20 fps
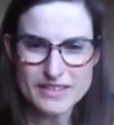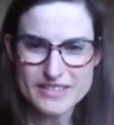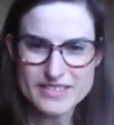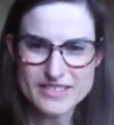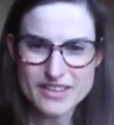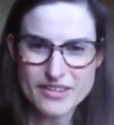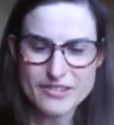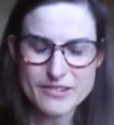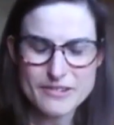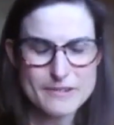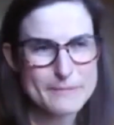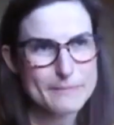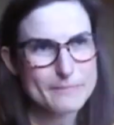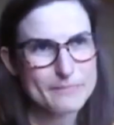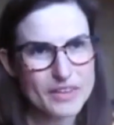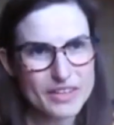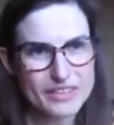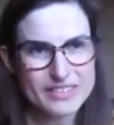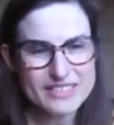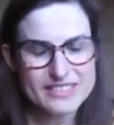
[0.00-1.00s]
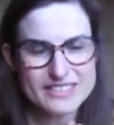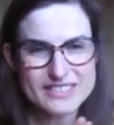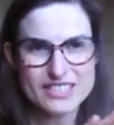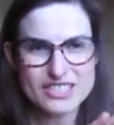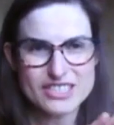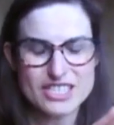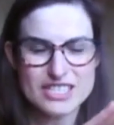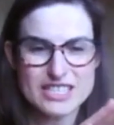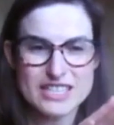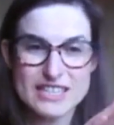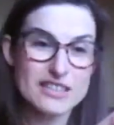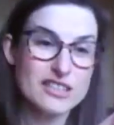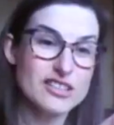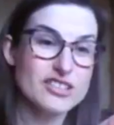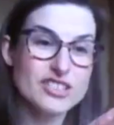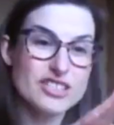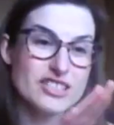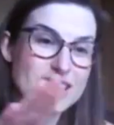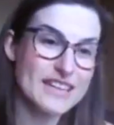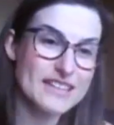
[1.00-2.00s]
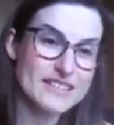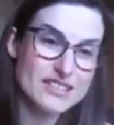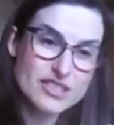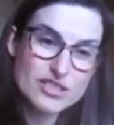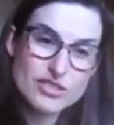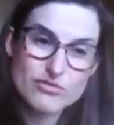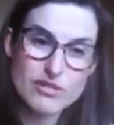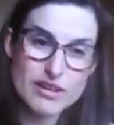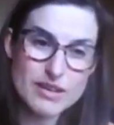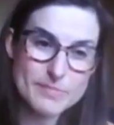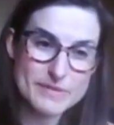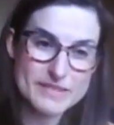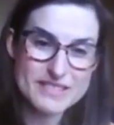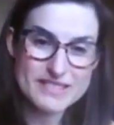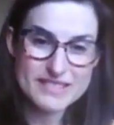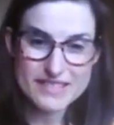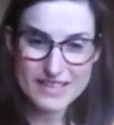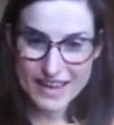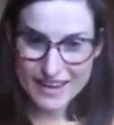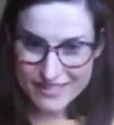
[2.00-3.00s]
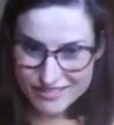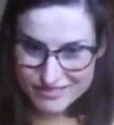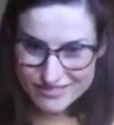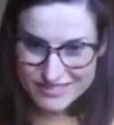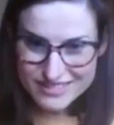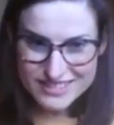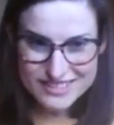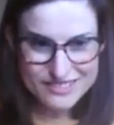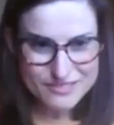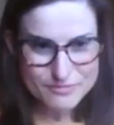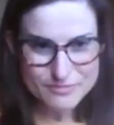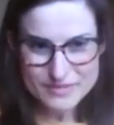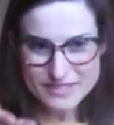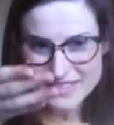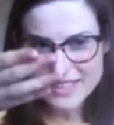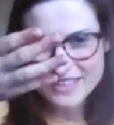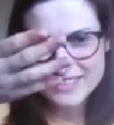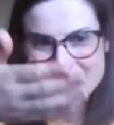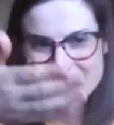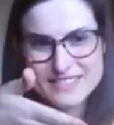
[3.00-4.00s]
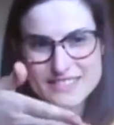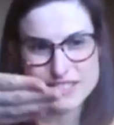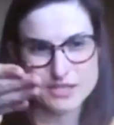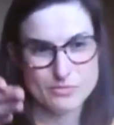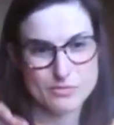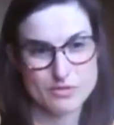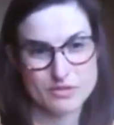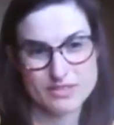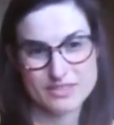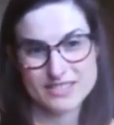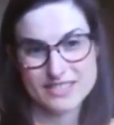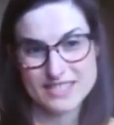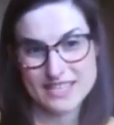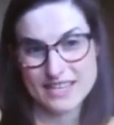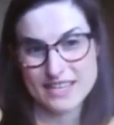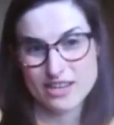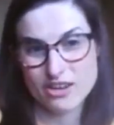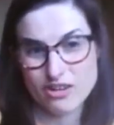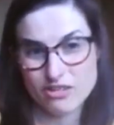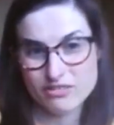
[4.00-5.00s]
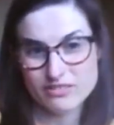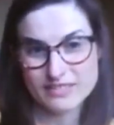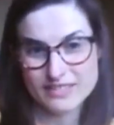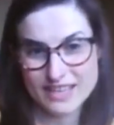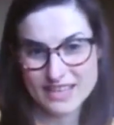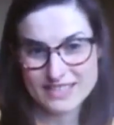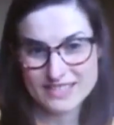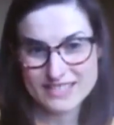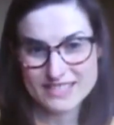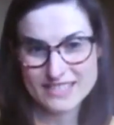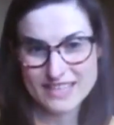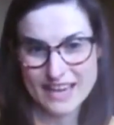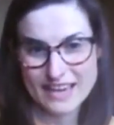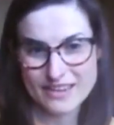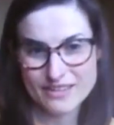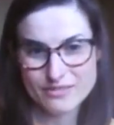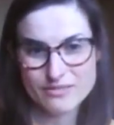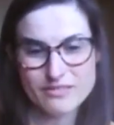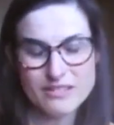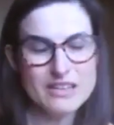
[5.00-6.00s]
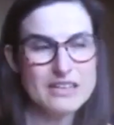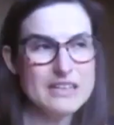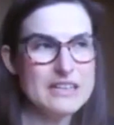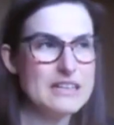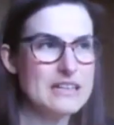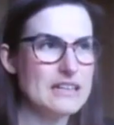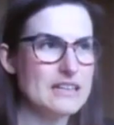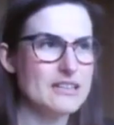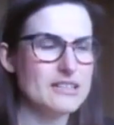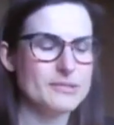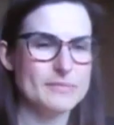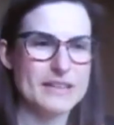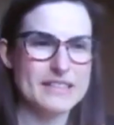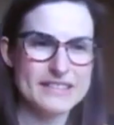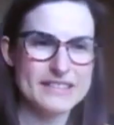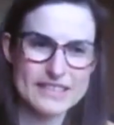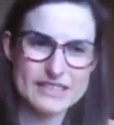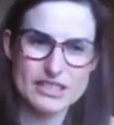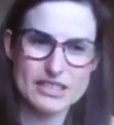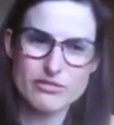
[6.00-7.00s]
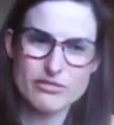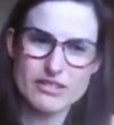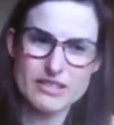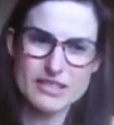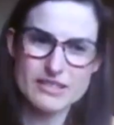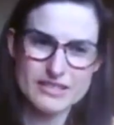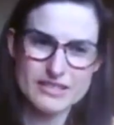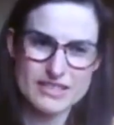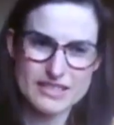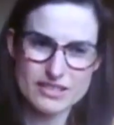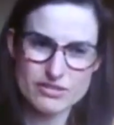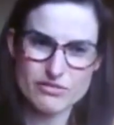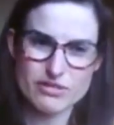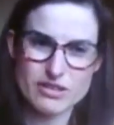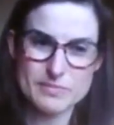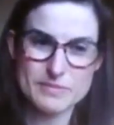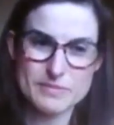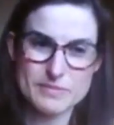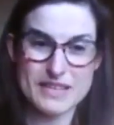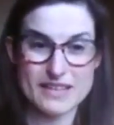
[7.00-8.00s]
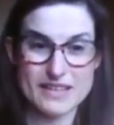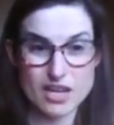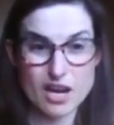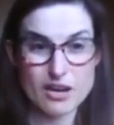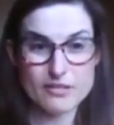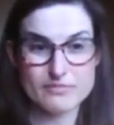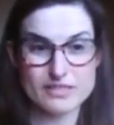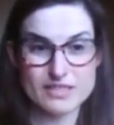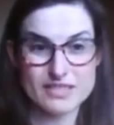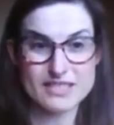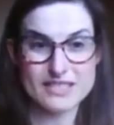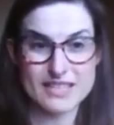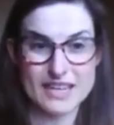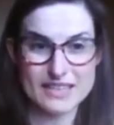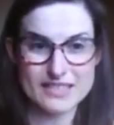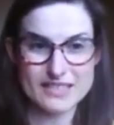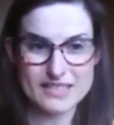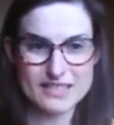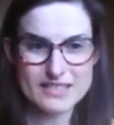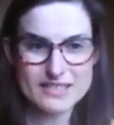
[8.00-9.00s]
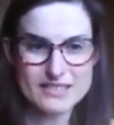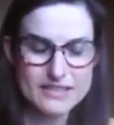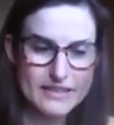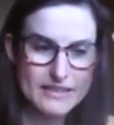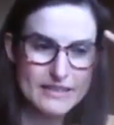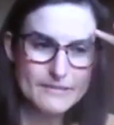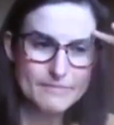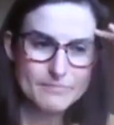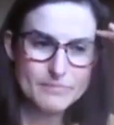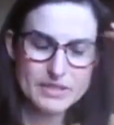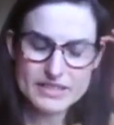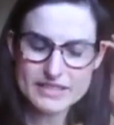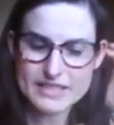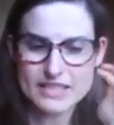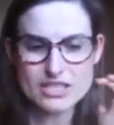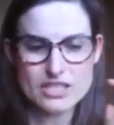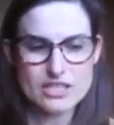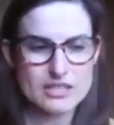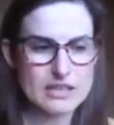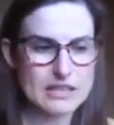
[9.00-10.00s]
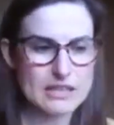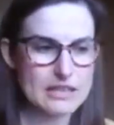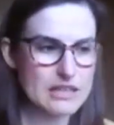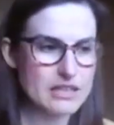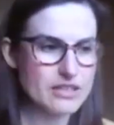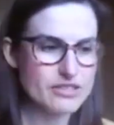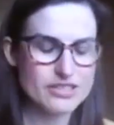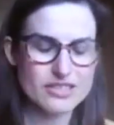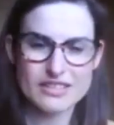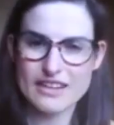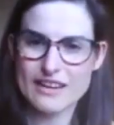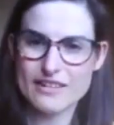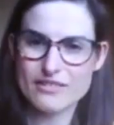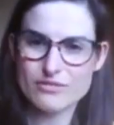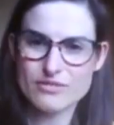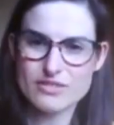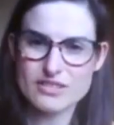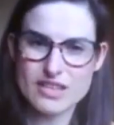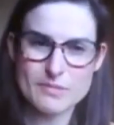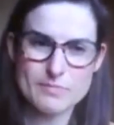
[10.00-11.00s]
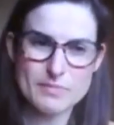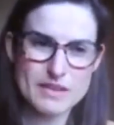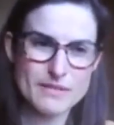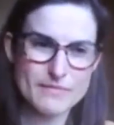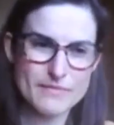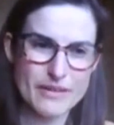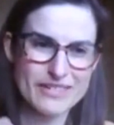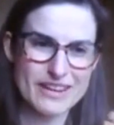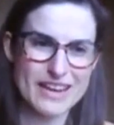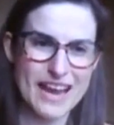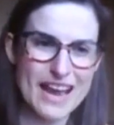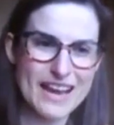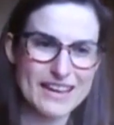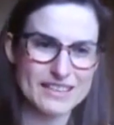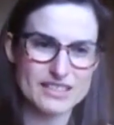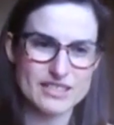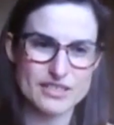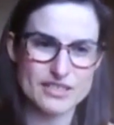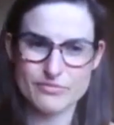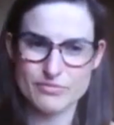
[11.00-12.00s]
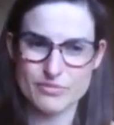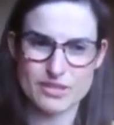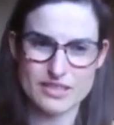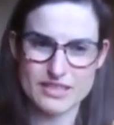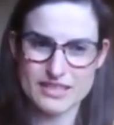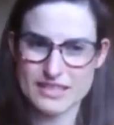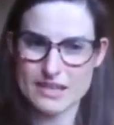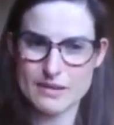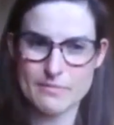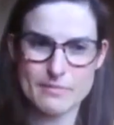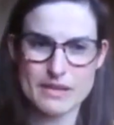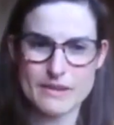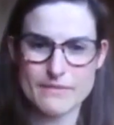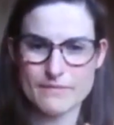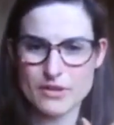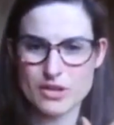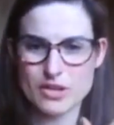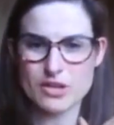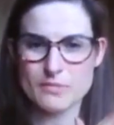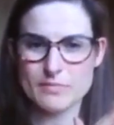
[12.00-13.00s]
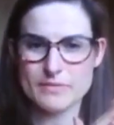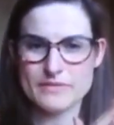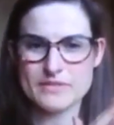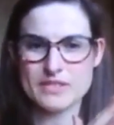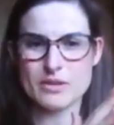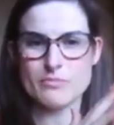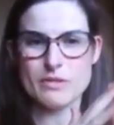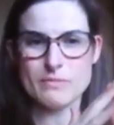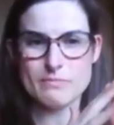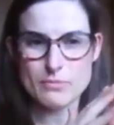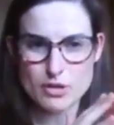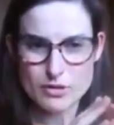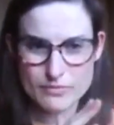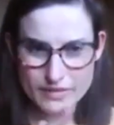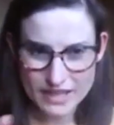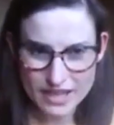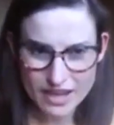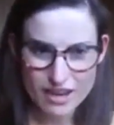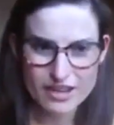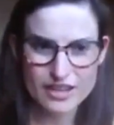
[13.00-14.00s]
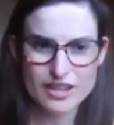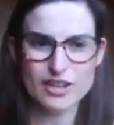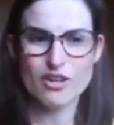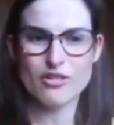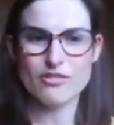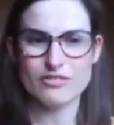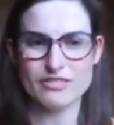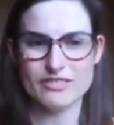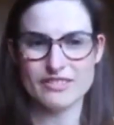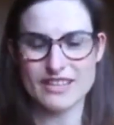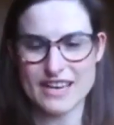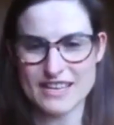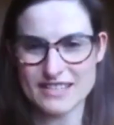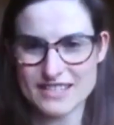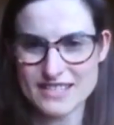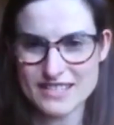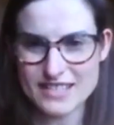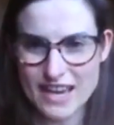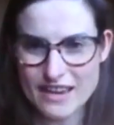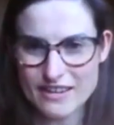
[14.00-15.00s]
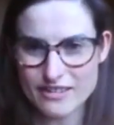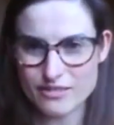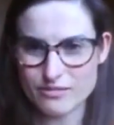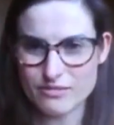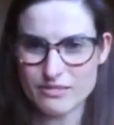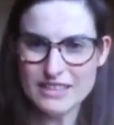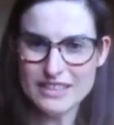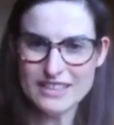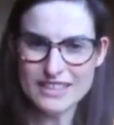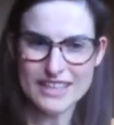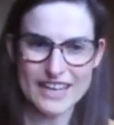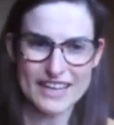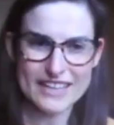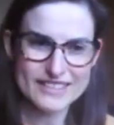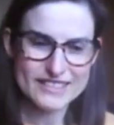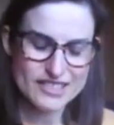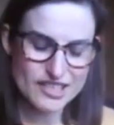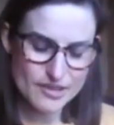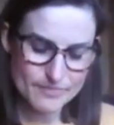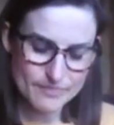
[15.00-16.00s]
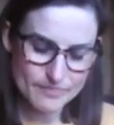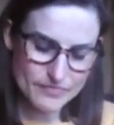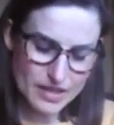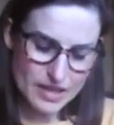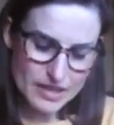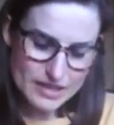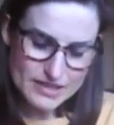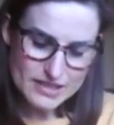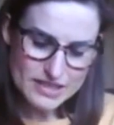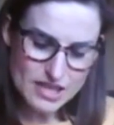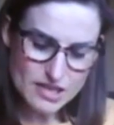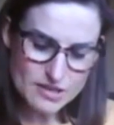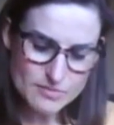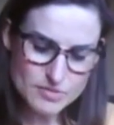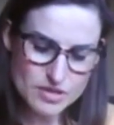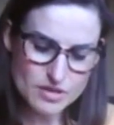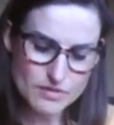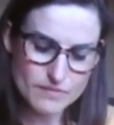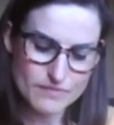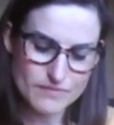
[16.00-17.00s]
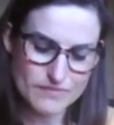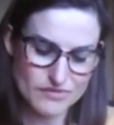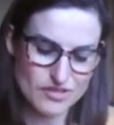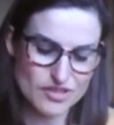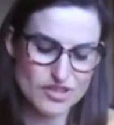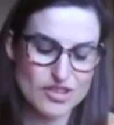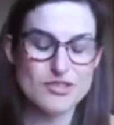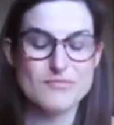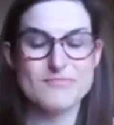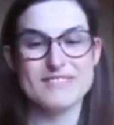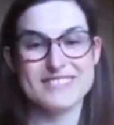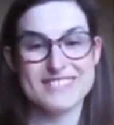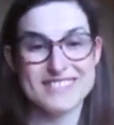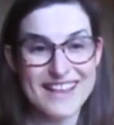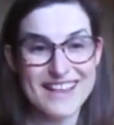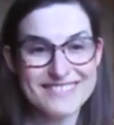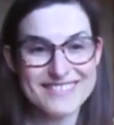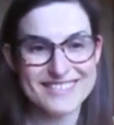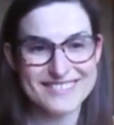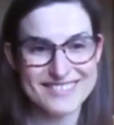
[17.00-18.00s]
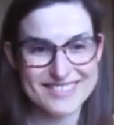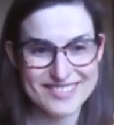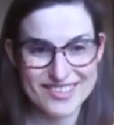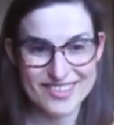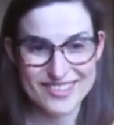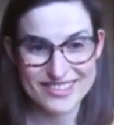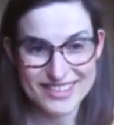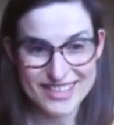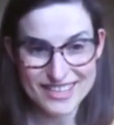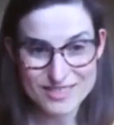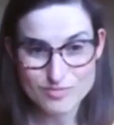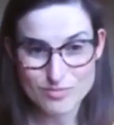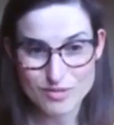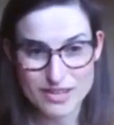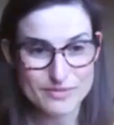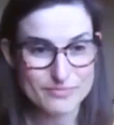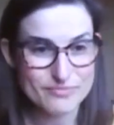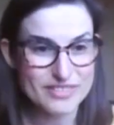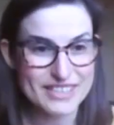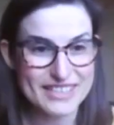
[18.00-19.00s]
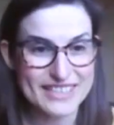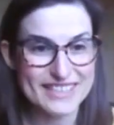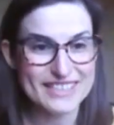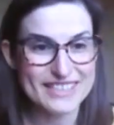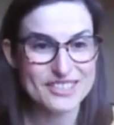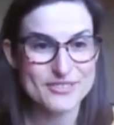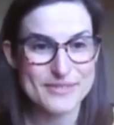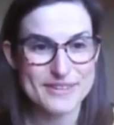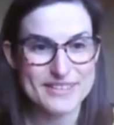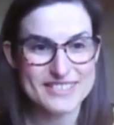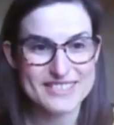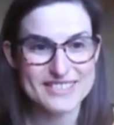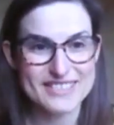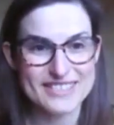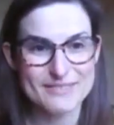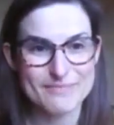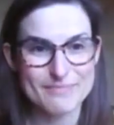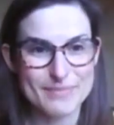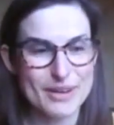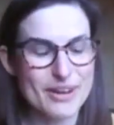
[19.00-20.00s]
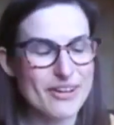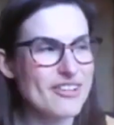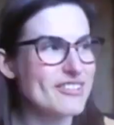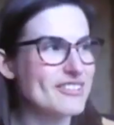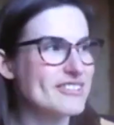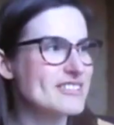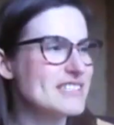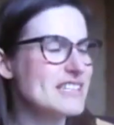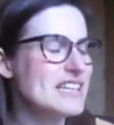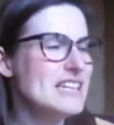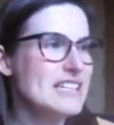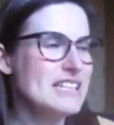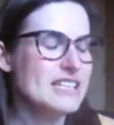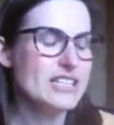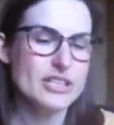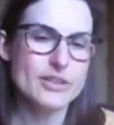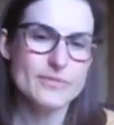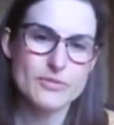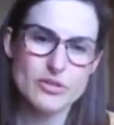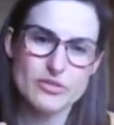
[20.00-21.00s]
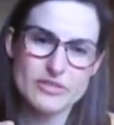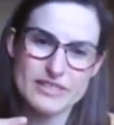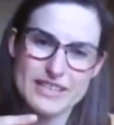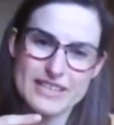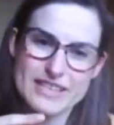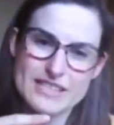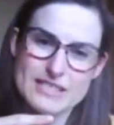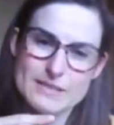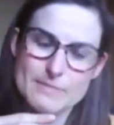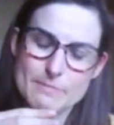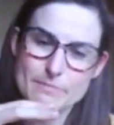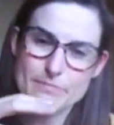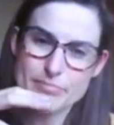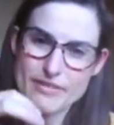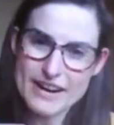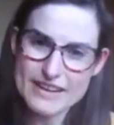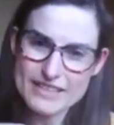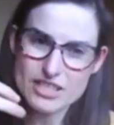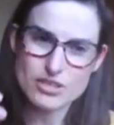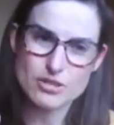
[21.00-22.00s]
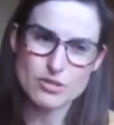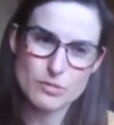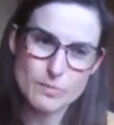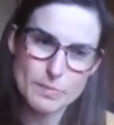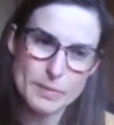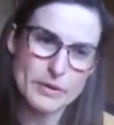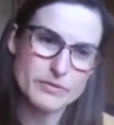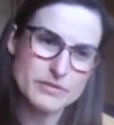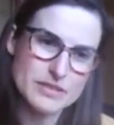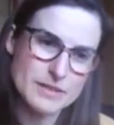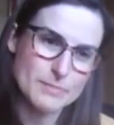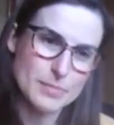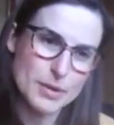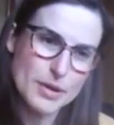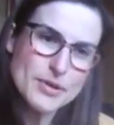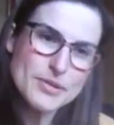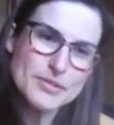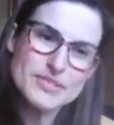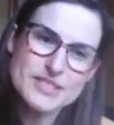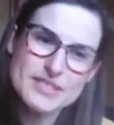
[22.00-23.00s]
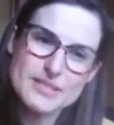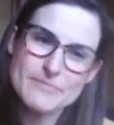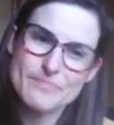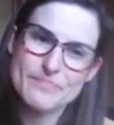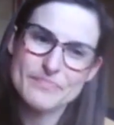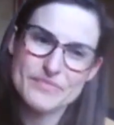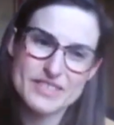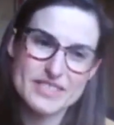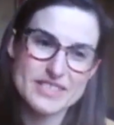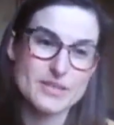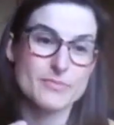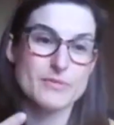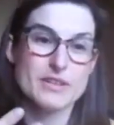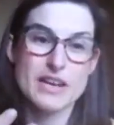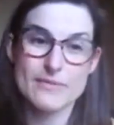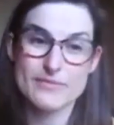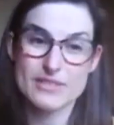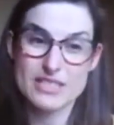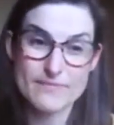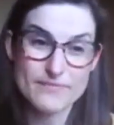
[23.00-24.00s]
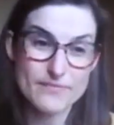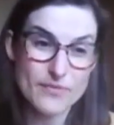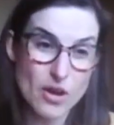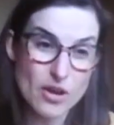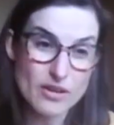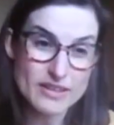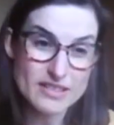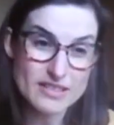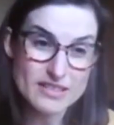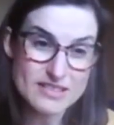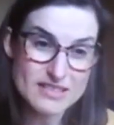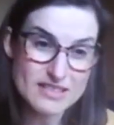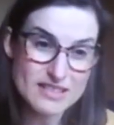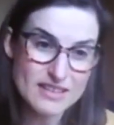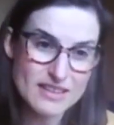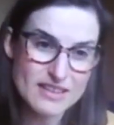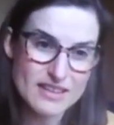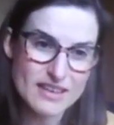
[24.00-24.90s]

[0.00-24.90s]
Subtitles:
So I think digital inclusion can describe a scale, as Tom says, and someone can sit on that scale, and that describes their current status. But digital inclusion can also be a very active word. It can be a verb of someone moving along that scale. And in terms of human-centered design, that's what I'm really interested in, because you've got these practical building blocks. Does someone have a device?